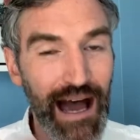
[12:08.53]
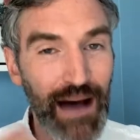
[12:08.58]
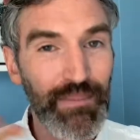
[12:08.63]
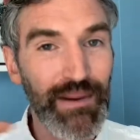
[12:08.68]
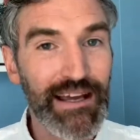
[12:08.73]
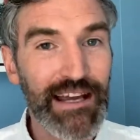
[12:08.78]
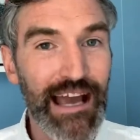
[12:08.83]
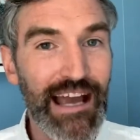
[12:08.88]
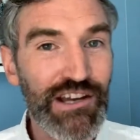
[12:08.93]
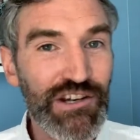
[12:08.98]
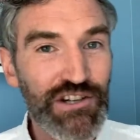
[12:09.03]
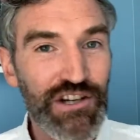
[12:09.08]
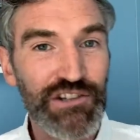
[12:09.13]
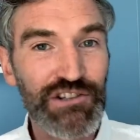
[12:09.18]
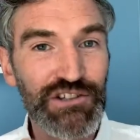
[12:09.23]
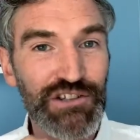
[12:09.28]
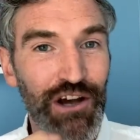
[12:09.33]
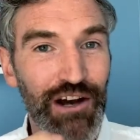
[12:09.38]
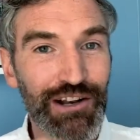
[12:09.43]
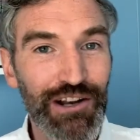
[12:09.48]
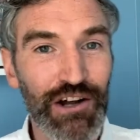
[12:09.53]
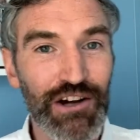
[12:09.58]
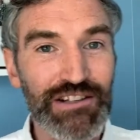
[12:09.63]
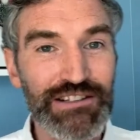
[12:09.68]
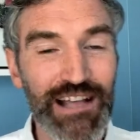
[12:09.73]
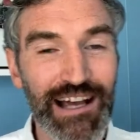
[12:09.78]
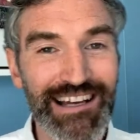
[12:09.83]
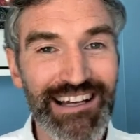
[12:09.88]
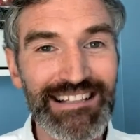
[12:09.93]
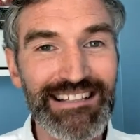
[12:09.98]
application so it
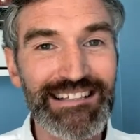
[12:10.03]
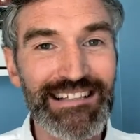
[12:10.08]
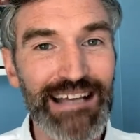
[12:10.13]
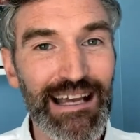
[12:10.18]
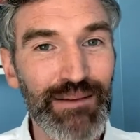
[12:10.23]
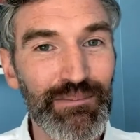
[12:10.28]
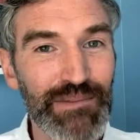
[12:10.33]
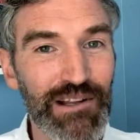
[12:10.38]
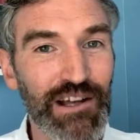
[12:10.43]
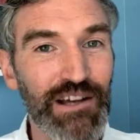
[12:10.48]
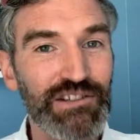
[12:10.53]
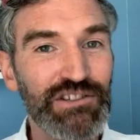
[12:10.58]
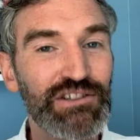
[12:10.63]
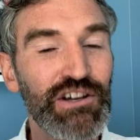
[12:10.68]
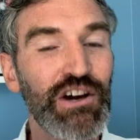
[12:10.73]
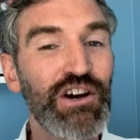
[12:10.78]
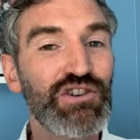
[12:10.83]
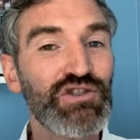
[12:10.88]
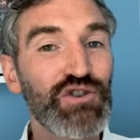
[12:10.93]
looks like a seamless